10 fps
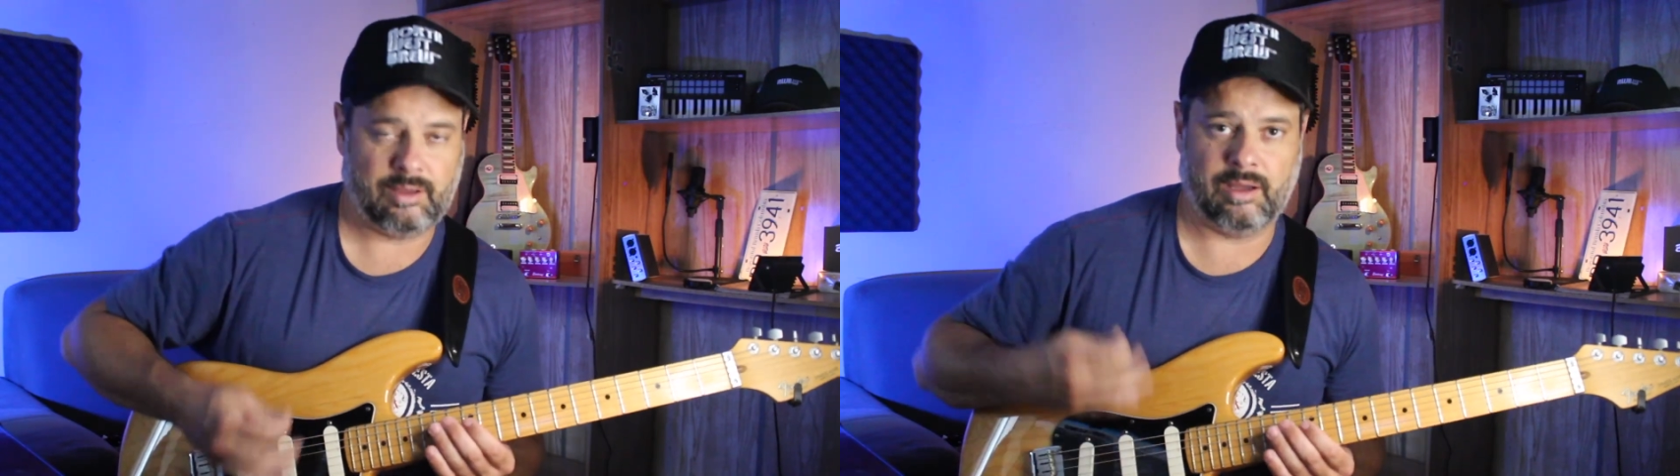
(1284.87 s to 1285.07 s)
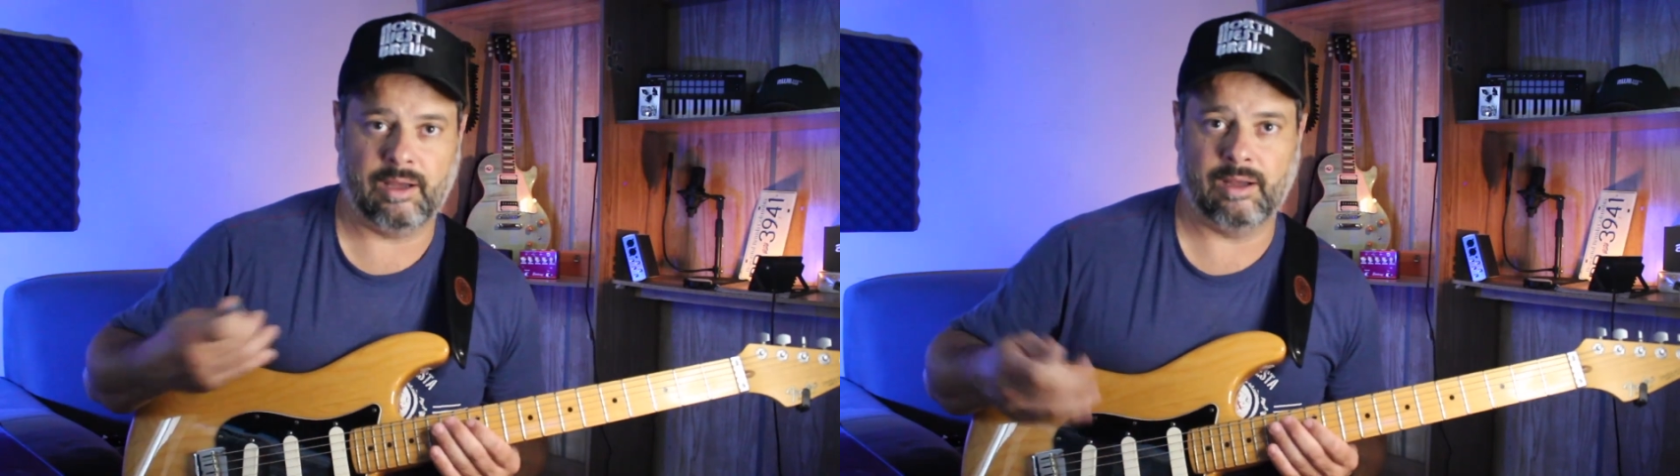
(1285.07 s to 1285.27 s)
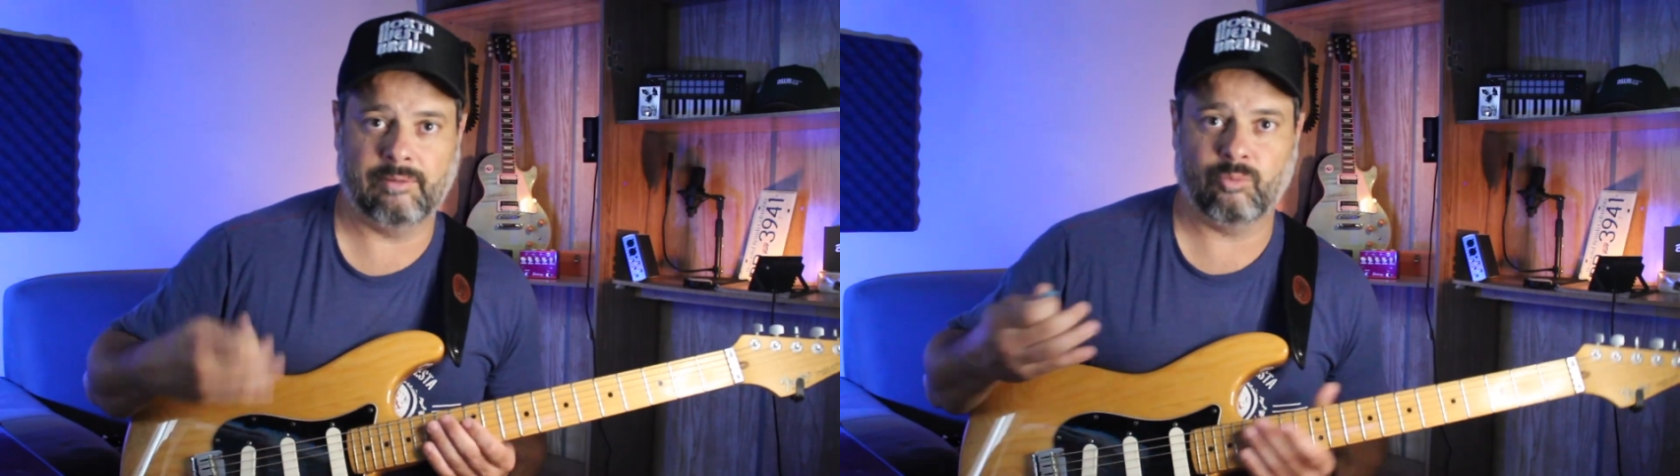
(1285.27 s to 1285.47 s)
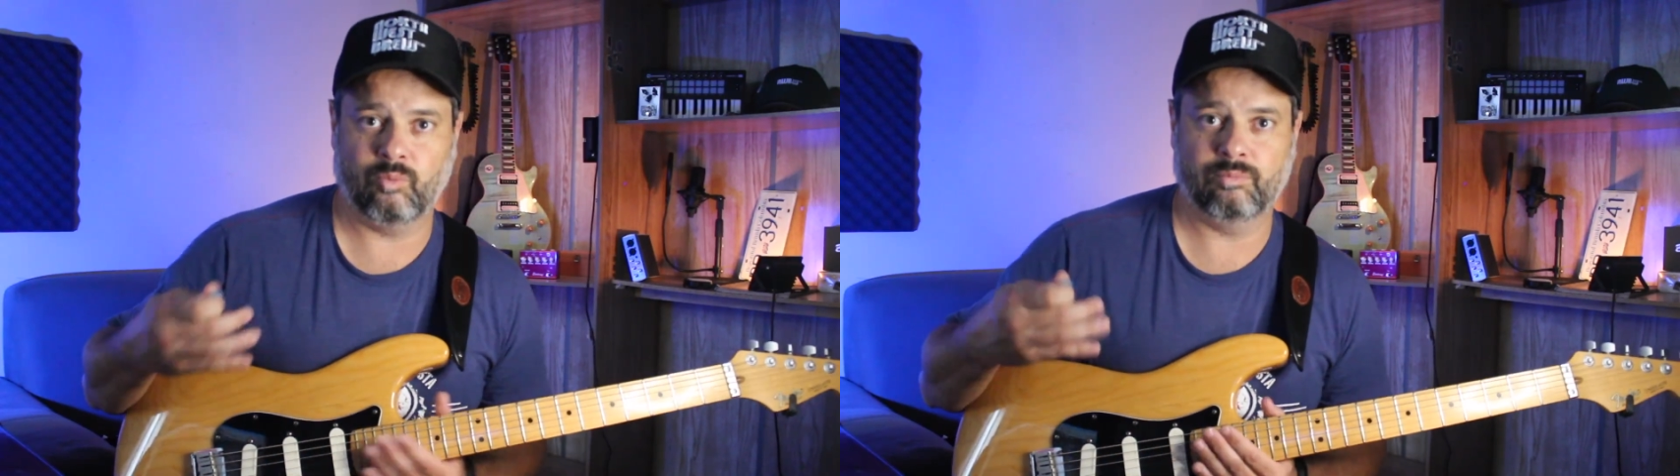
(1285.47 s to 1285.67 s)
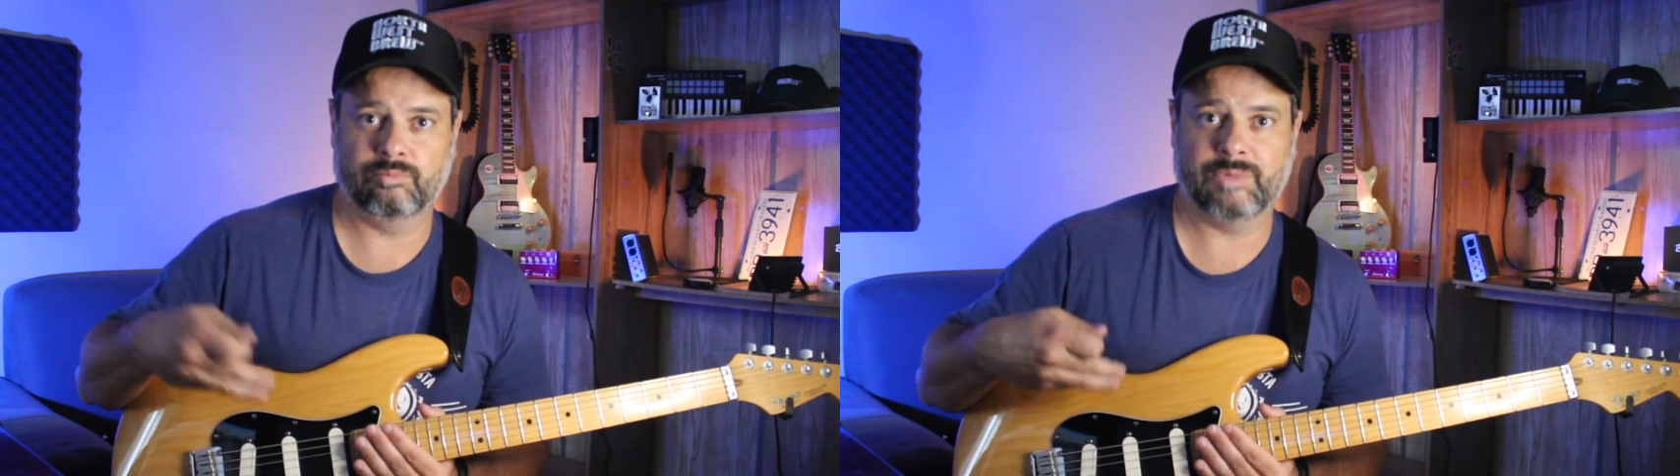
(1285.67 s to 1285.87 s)

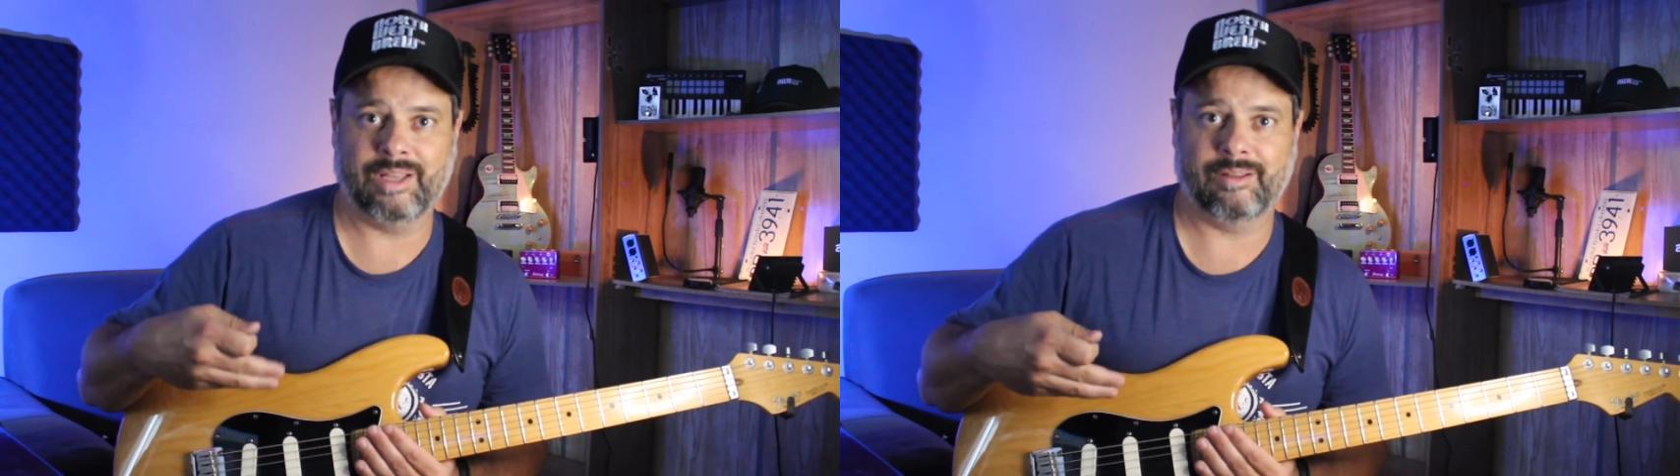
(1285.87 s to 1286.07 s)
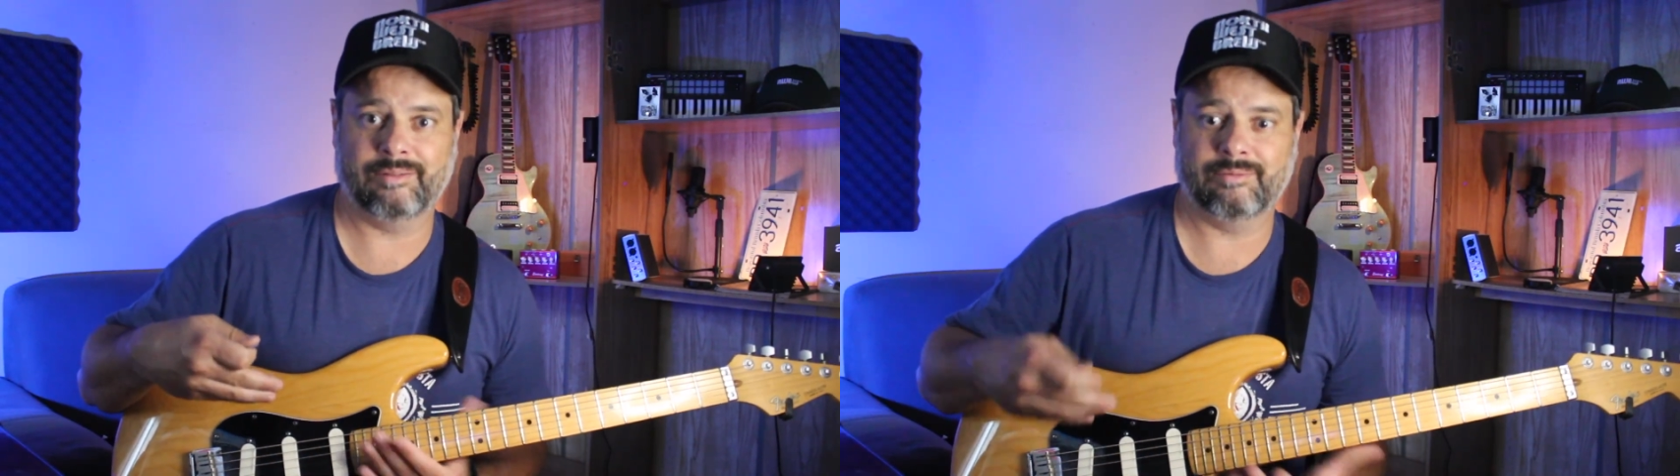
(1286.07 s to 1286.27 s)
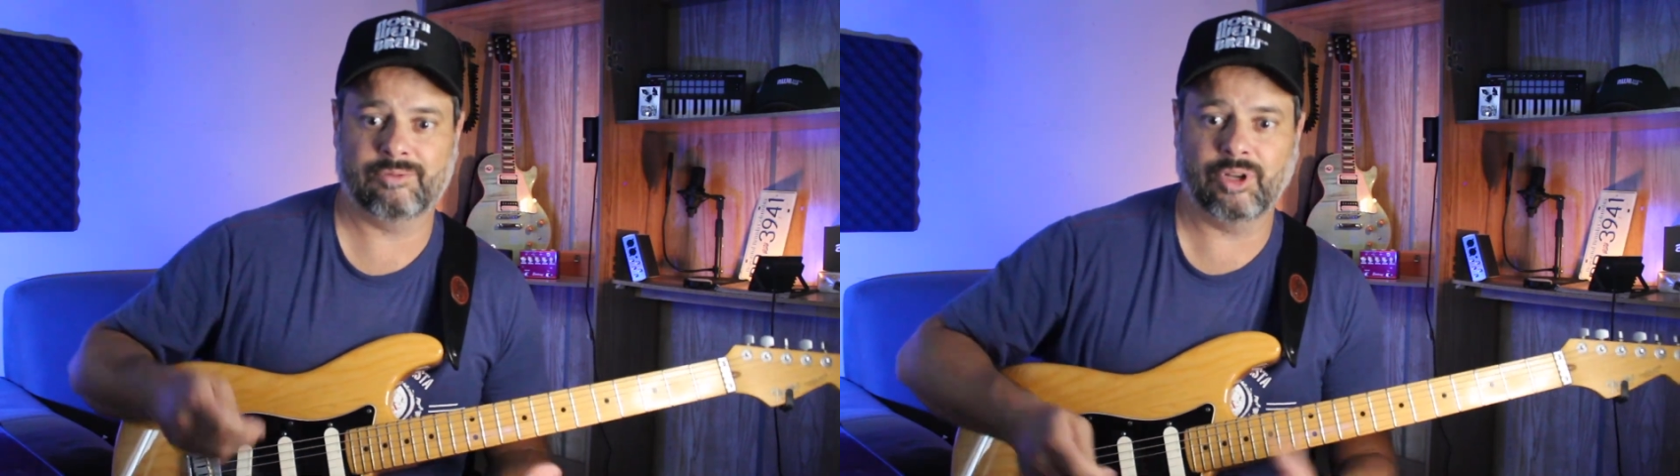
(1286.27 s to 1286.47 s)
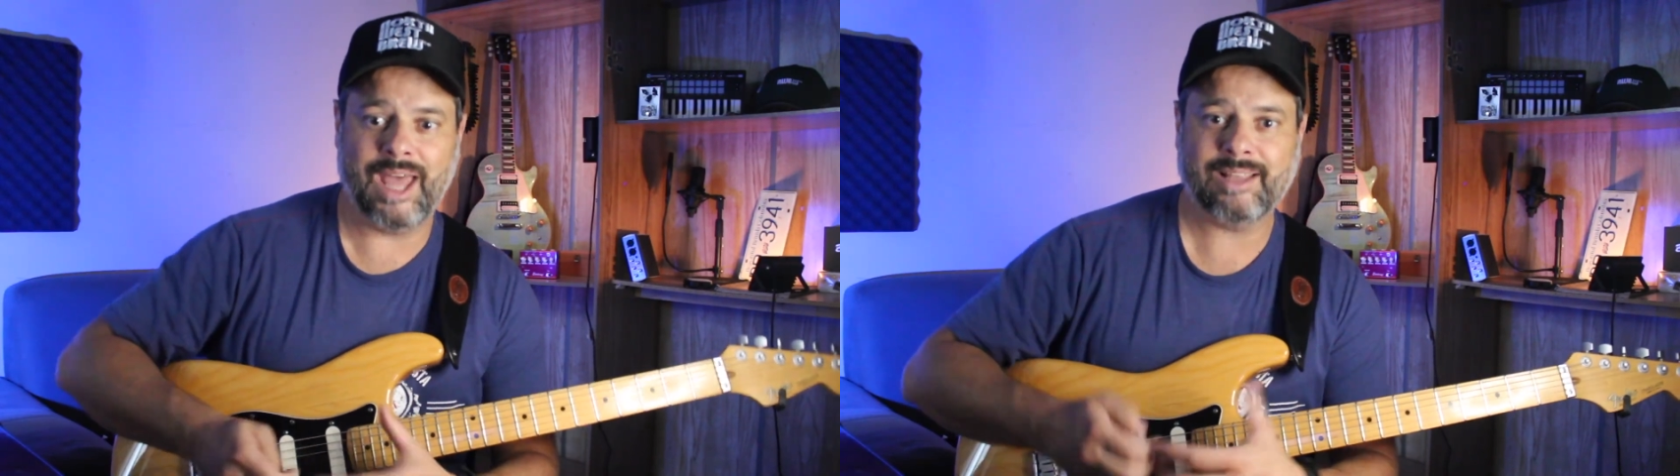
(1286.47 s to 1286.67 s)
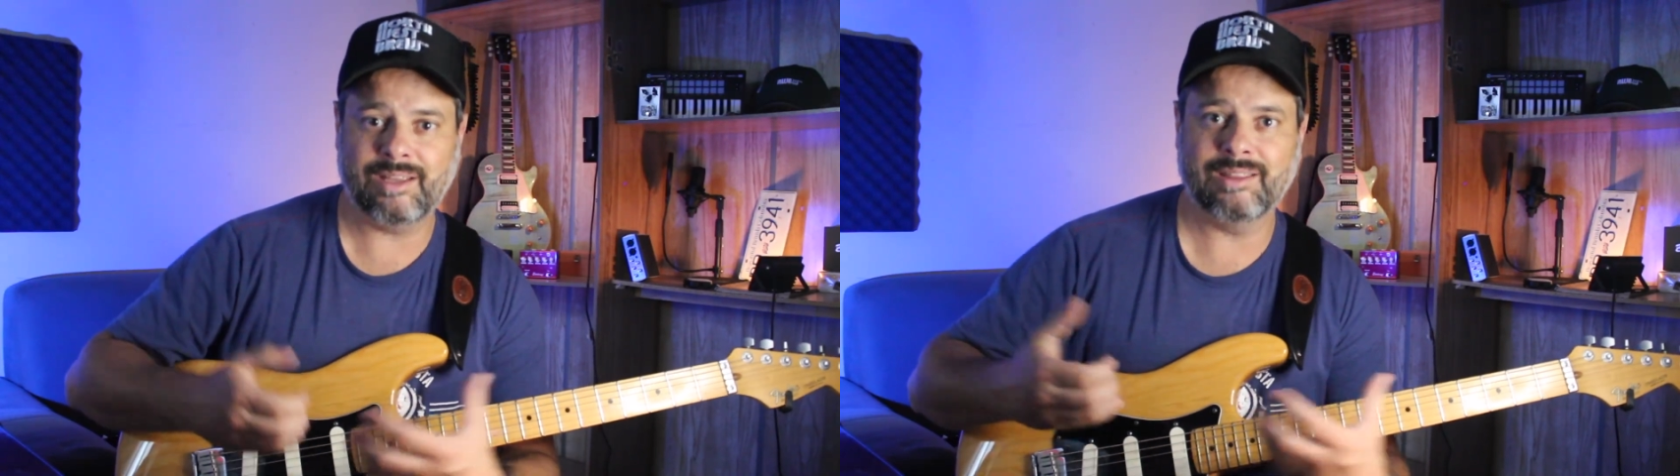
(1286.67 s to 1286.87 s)

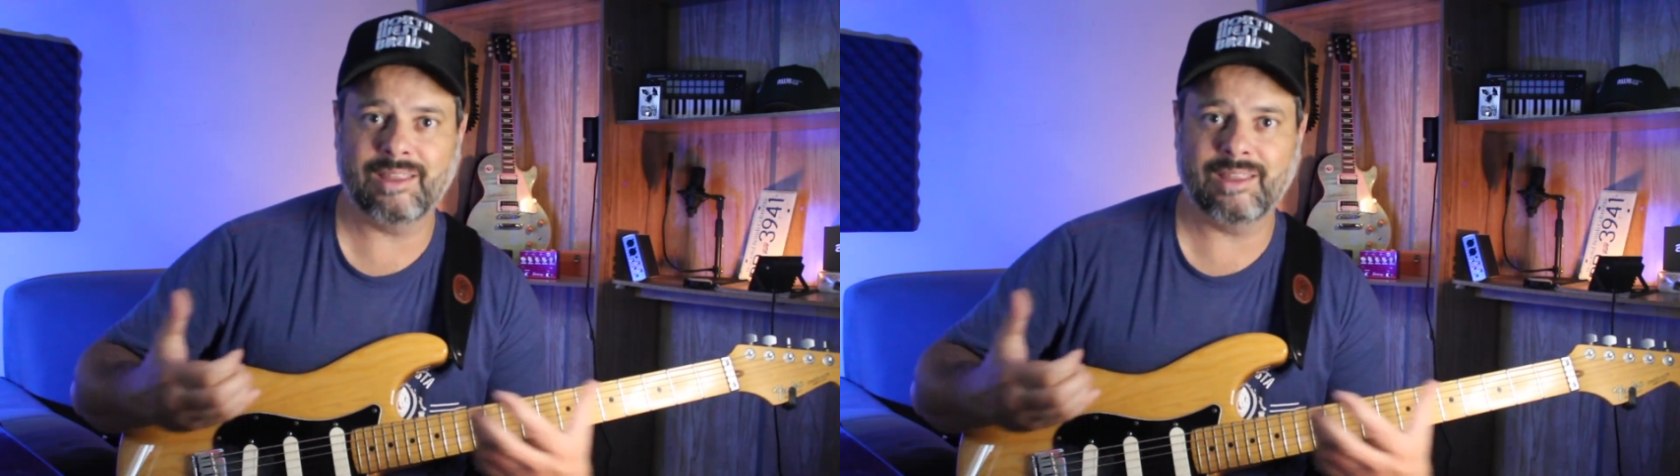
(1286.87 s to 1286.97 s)
connecting